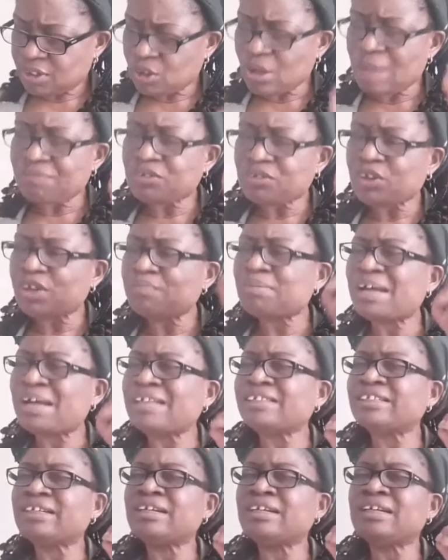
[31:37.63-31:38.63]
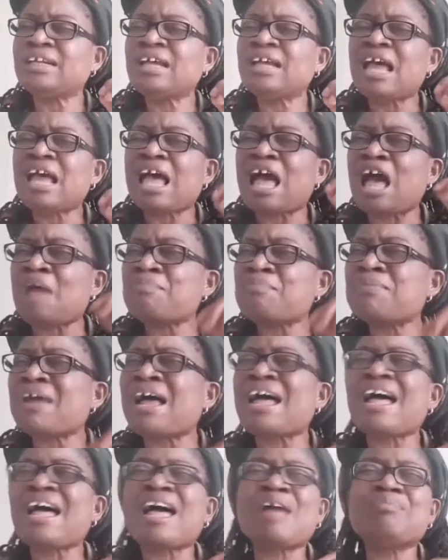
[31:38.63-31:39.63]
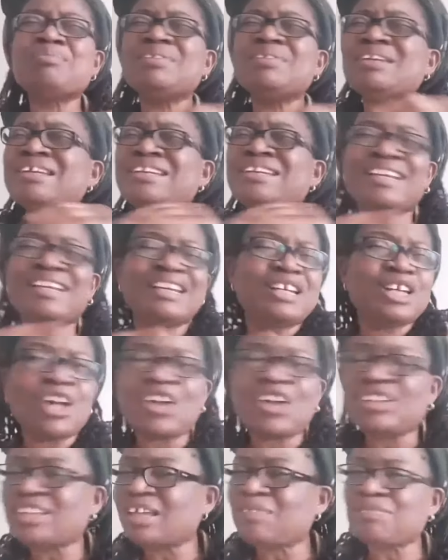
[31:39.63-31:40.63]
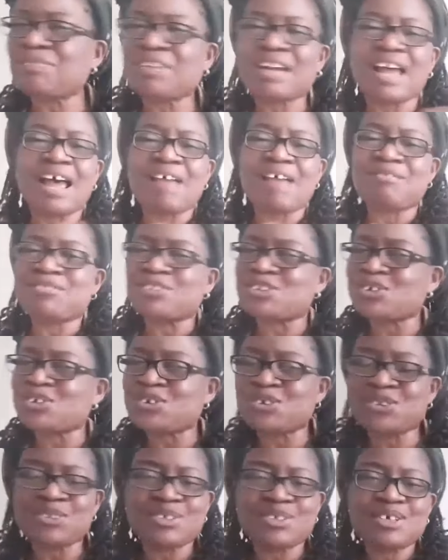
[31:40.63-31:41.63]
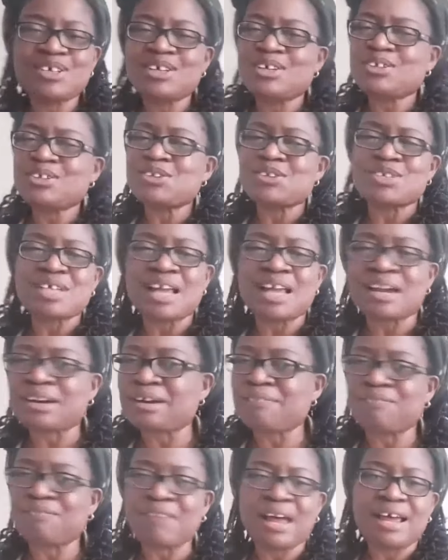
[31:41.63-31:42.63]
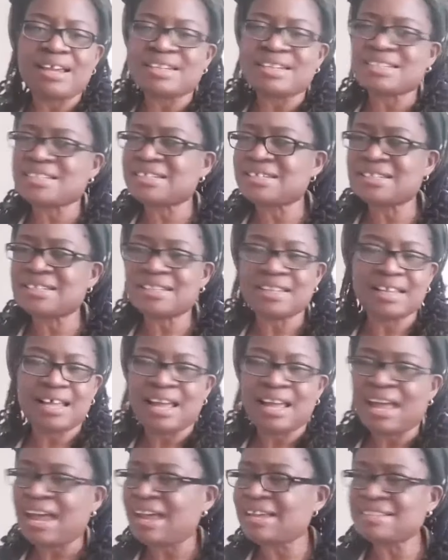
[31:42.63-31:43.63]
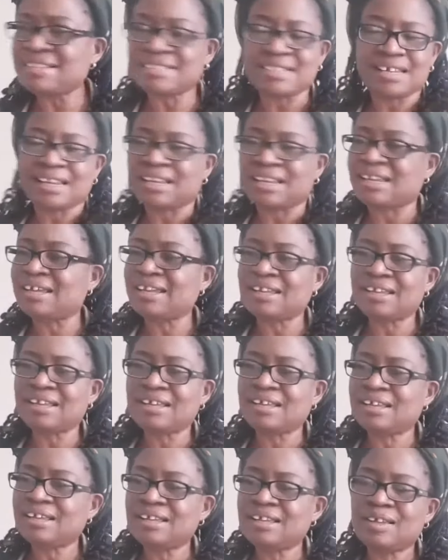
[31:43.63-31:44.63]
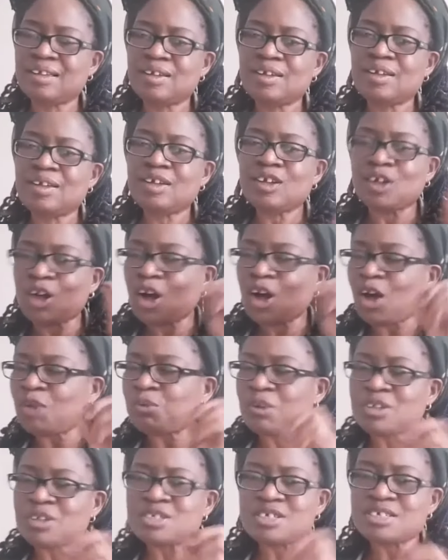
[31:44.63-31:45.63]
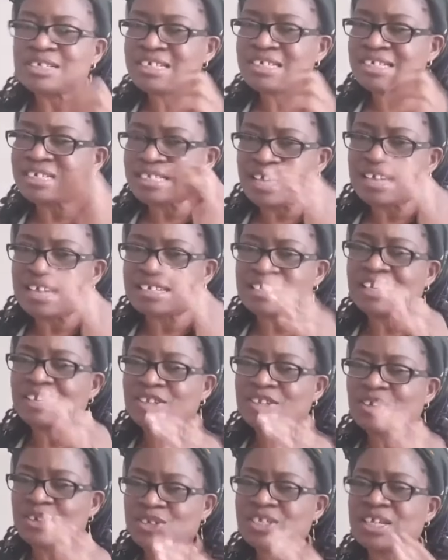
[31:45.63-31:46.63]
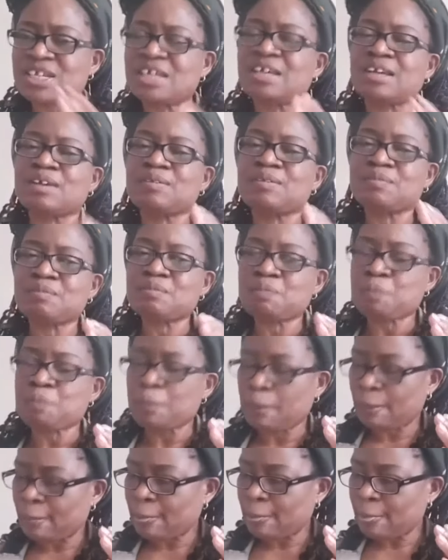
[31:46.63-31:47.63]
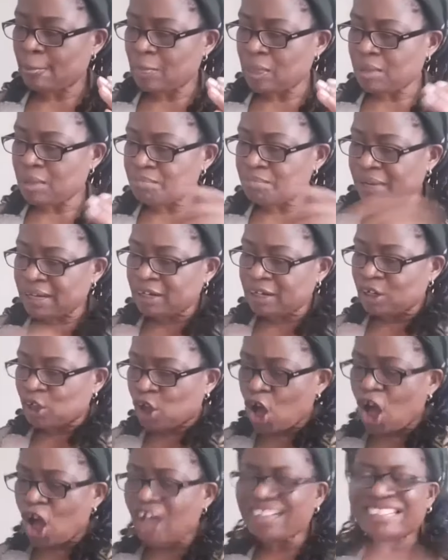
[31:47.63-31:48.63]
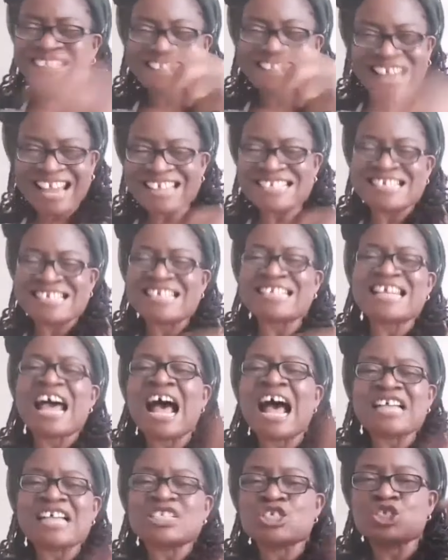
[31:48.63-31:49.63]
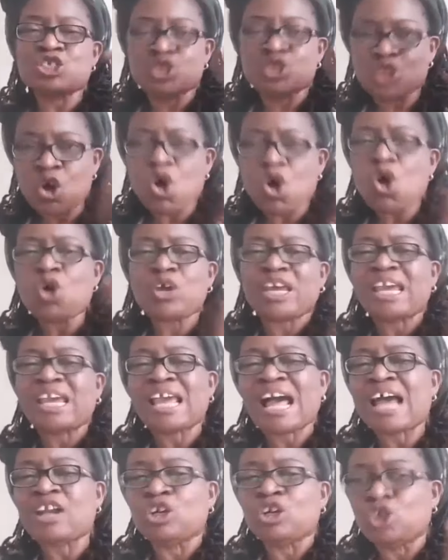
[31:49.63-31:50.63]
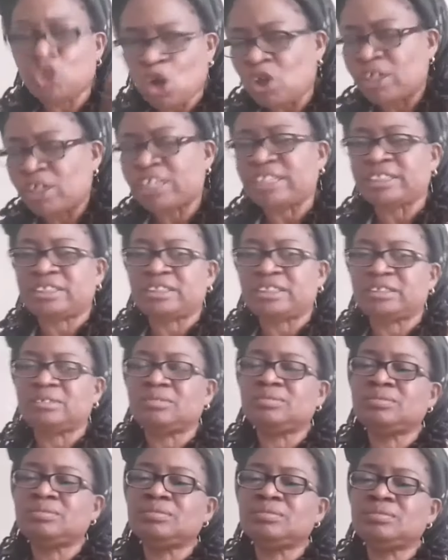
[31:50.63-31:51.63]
You have to imagine Abraham did not even have to sacrifice Isaac. God was only testing to see. But God takes it as though he had done it,